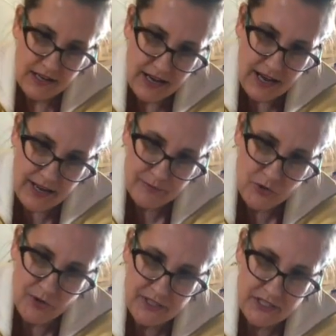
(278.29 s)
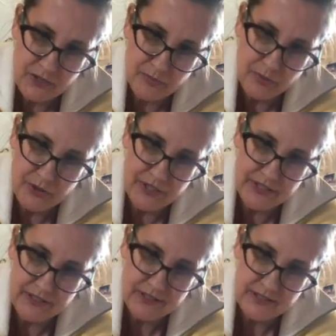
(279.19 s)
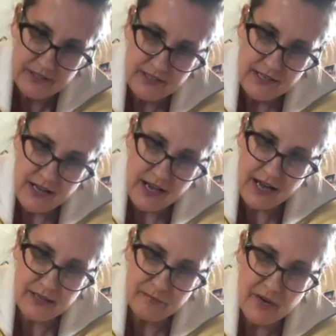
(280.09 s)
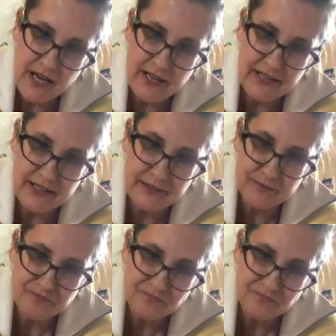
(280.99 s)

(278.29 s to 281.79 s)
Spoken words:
I'm going to put on mine